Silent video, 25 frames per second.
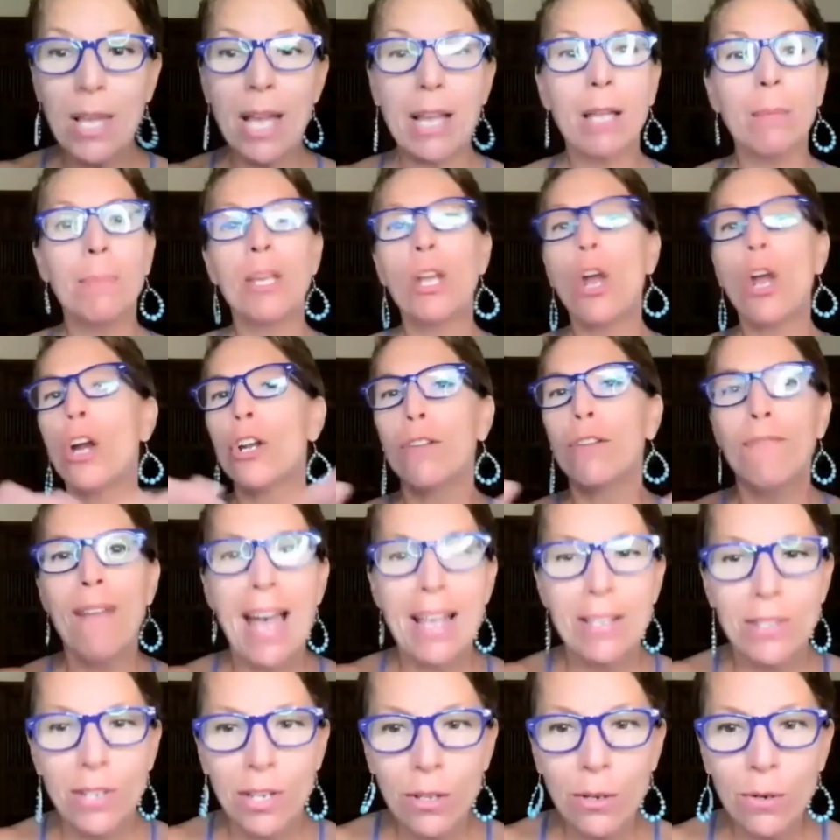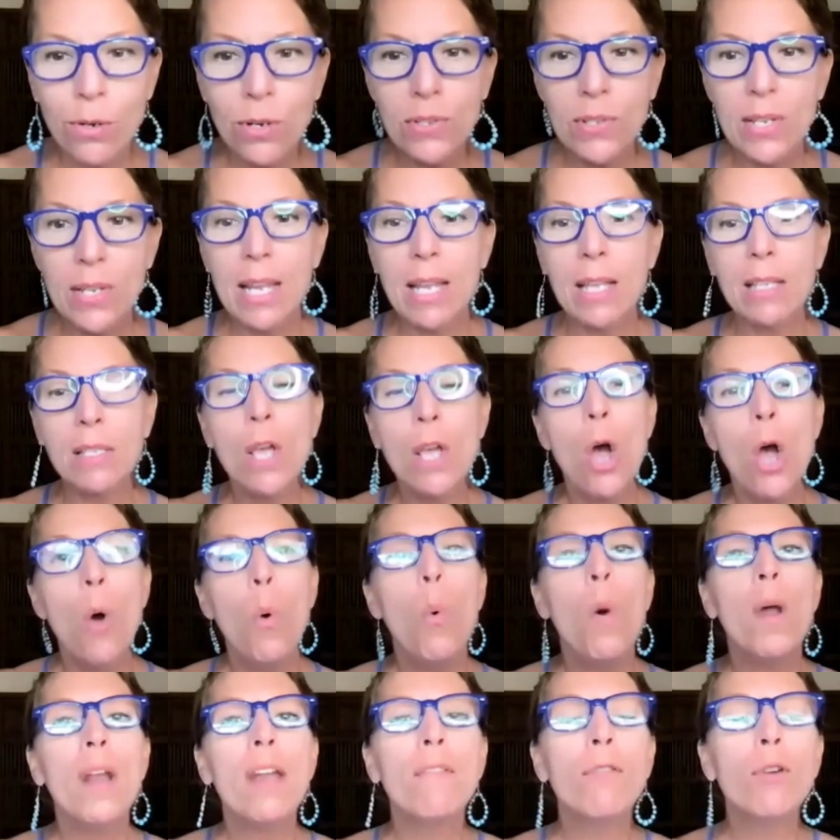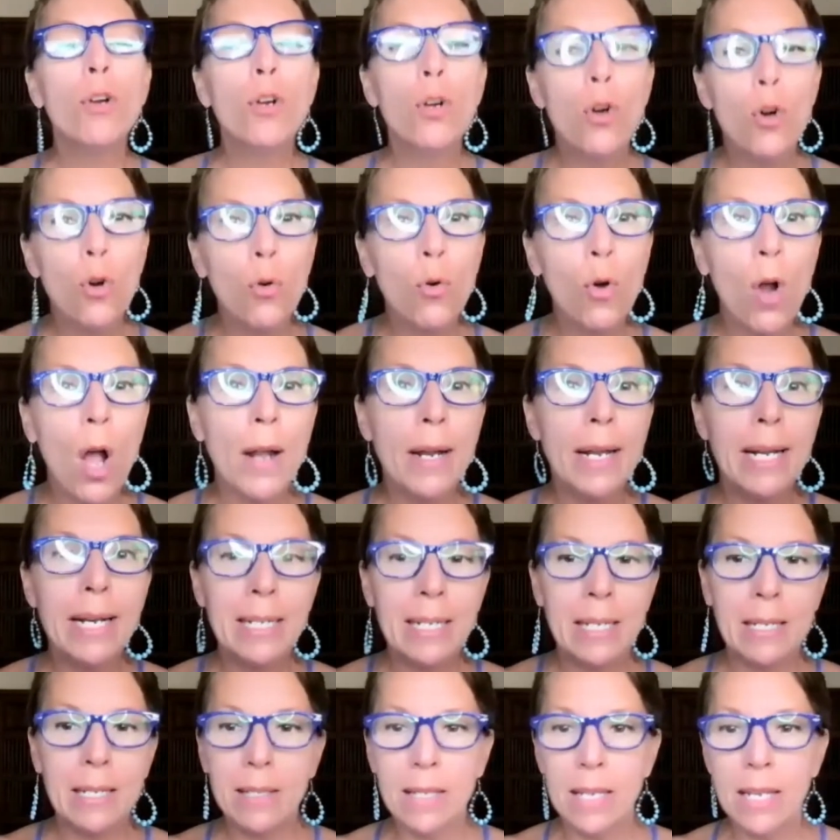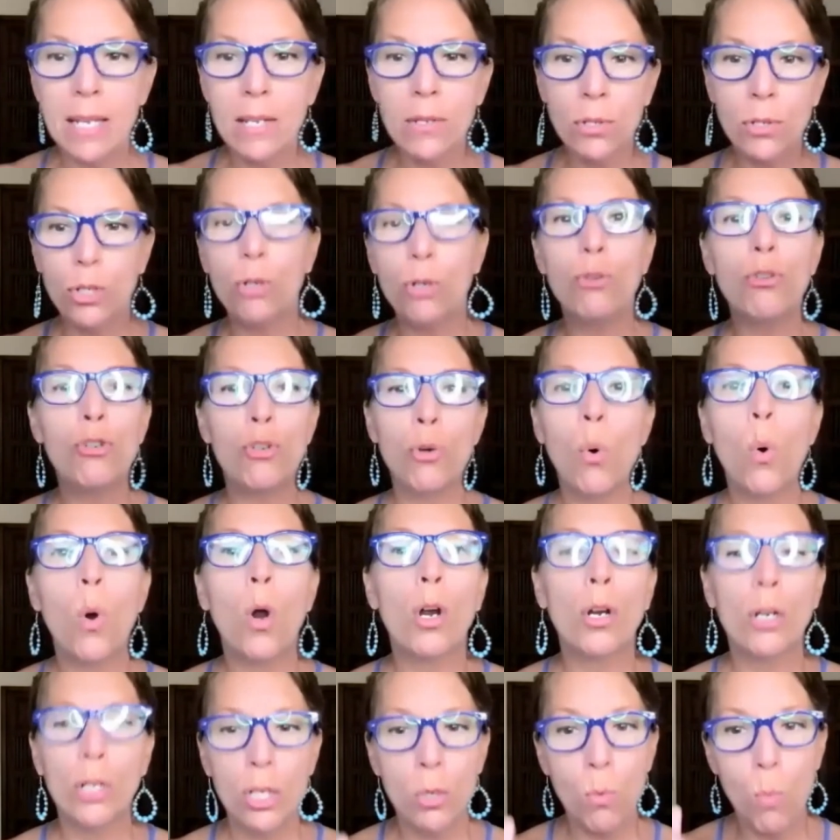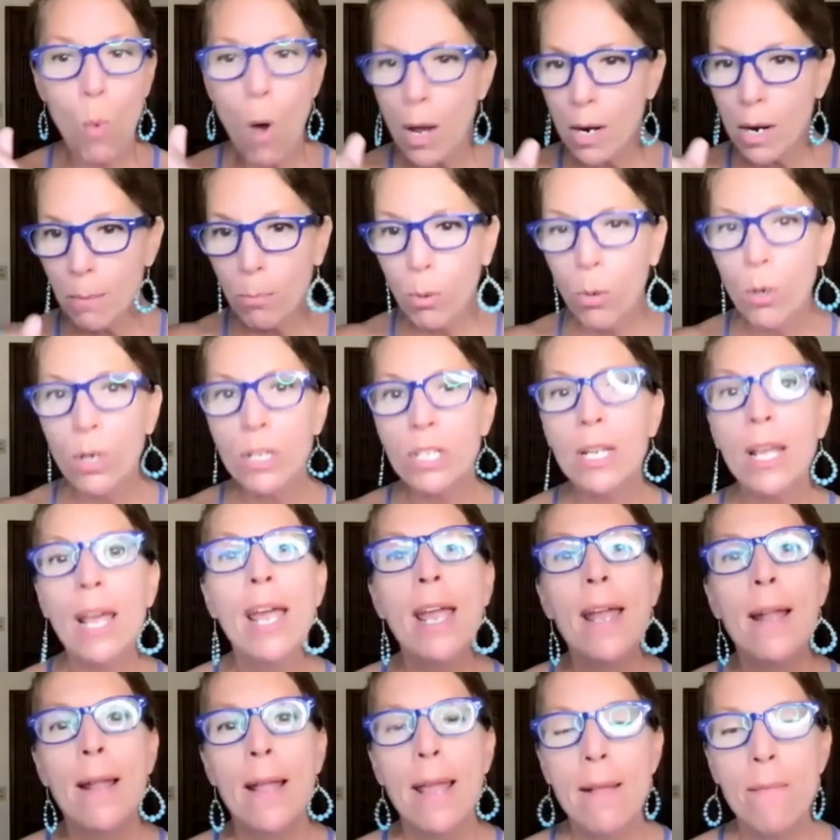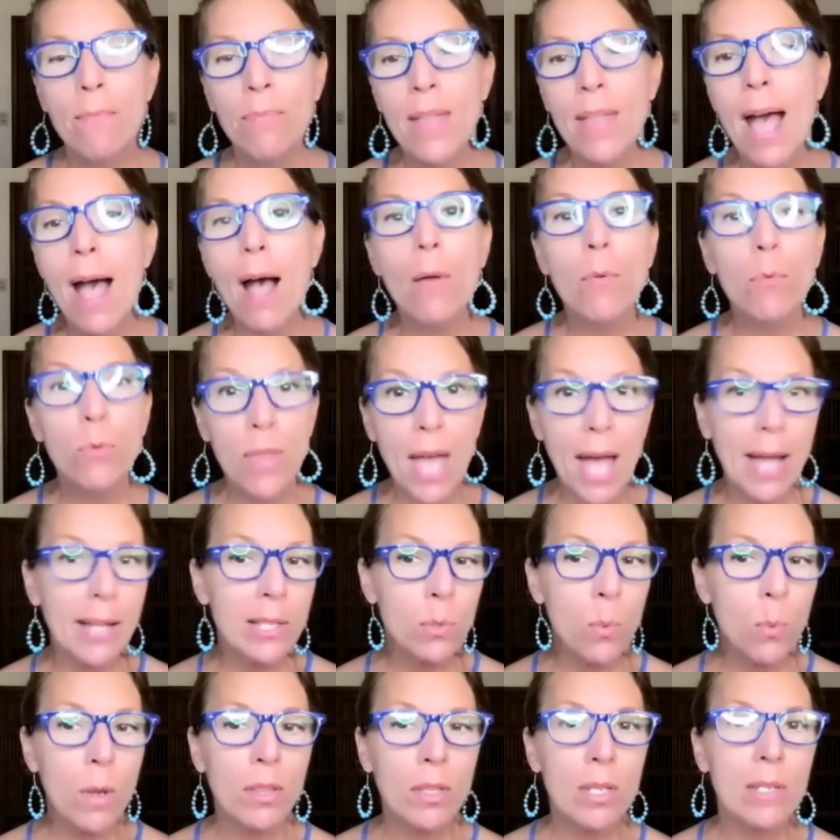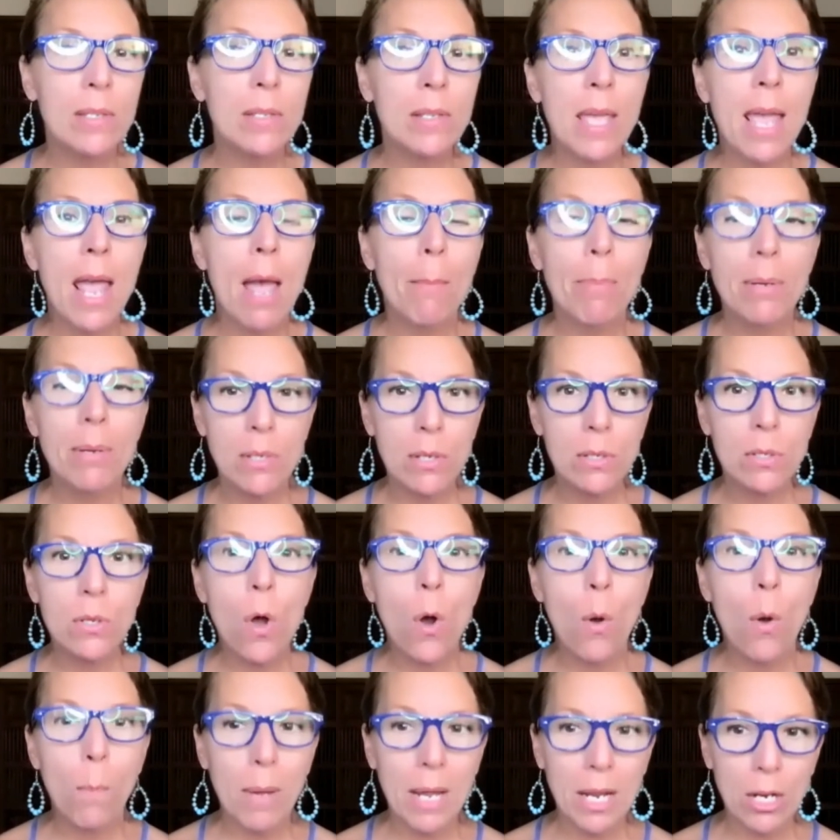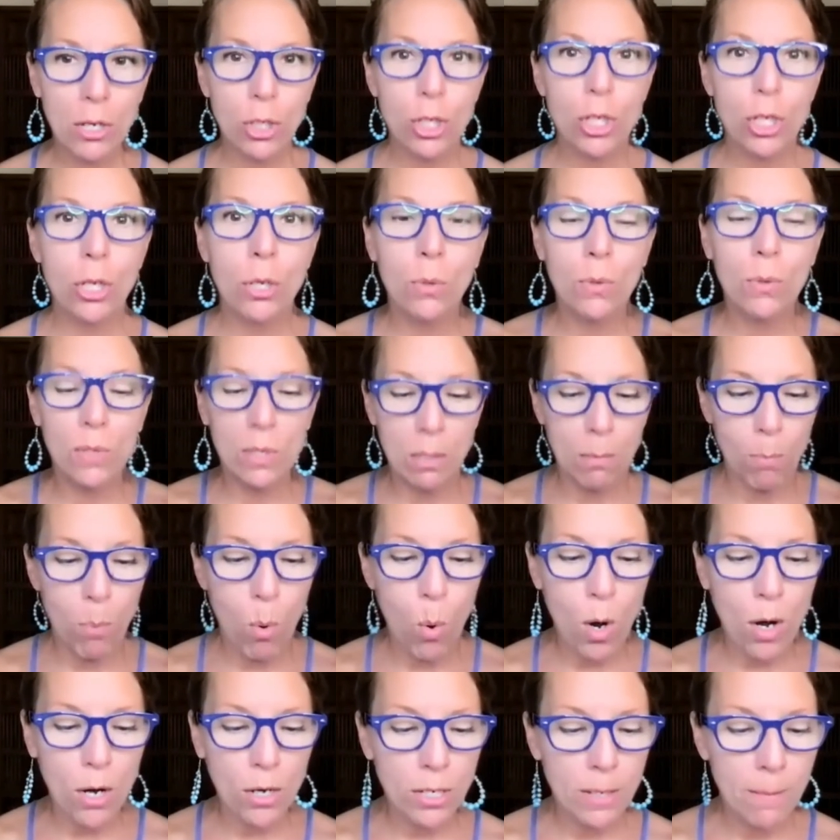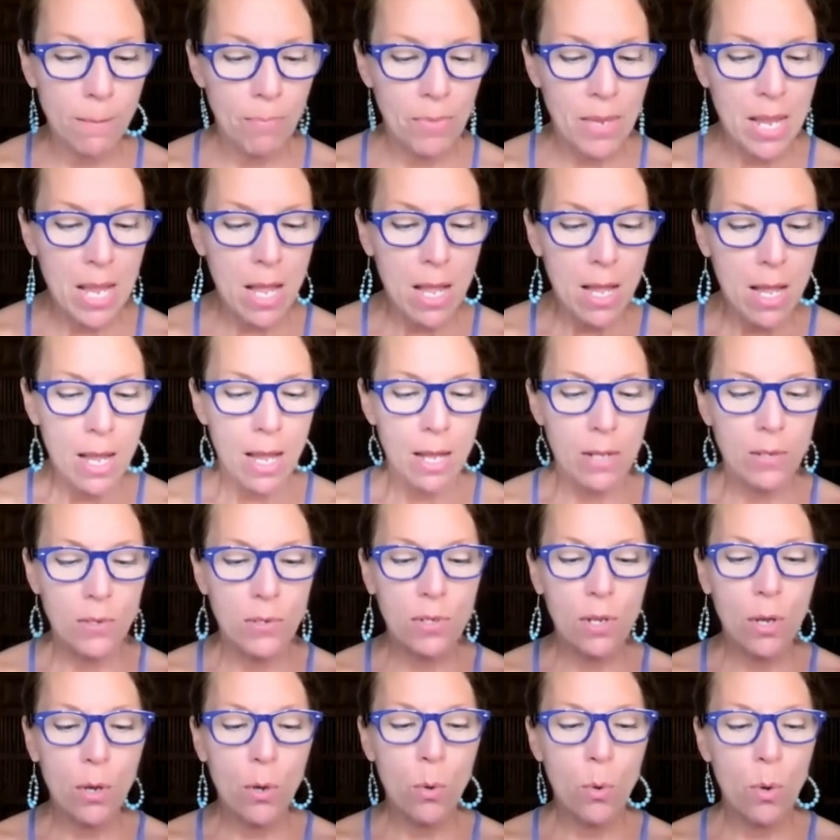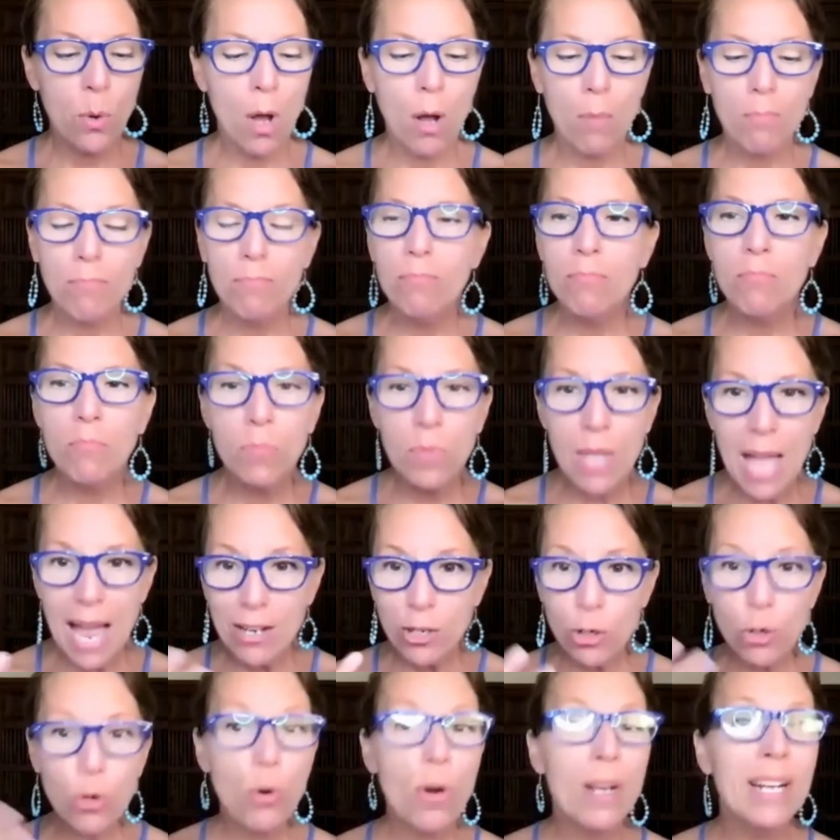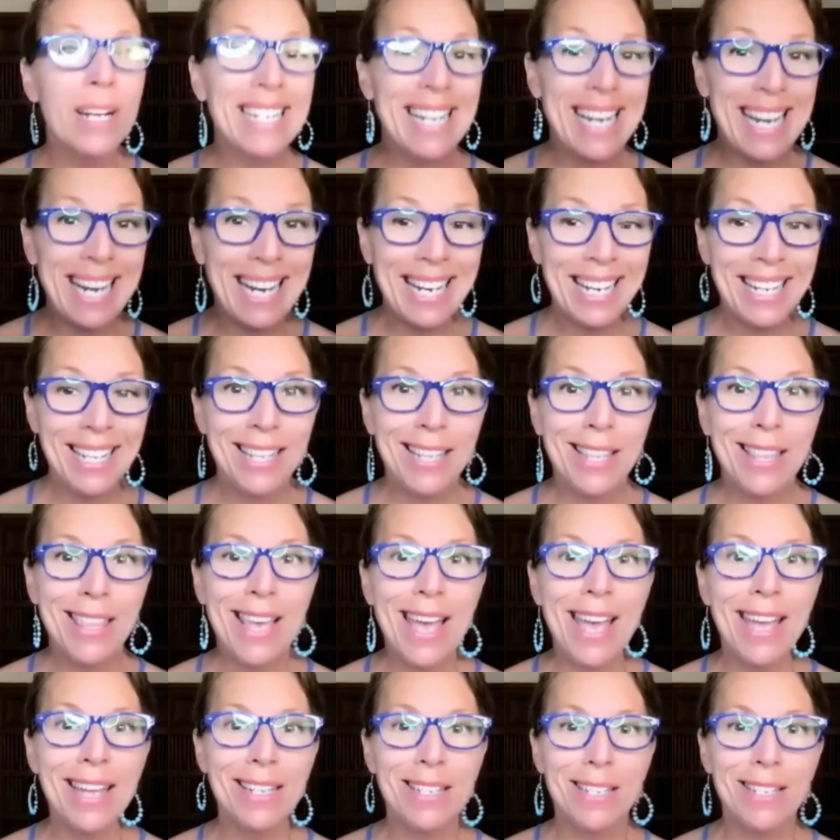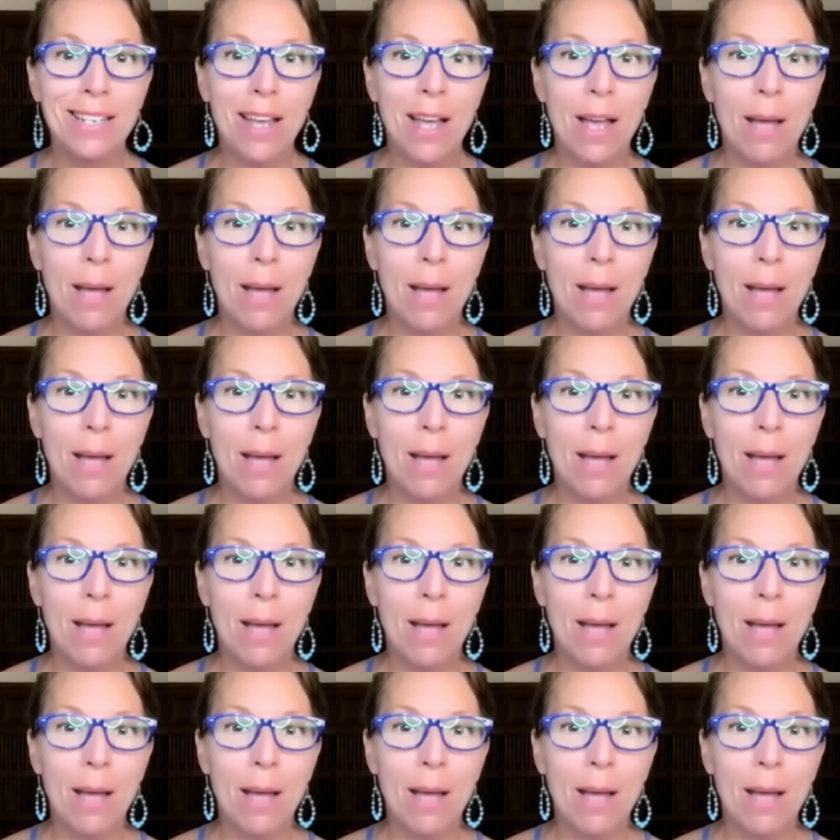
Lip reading: that could be cardiovascular disease, whatever chronic disease du jour you want to put in that, that's what this campus is hoping to support. And so that trinity that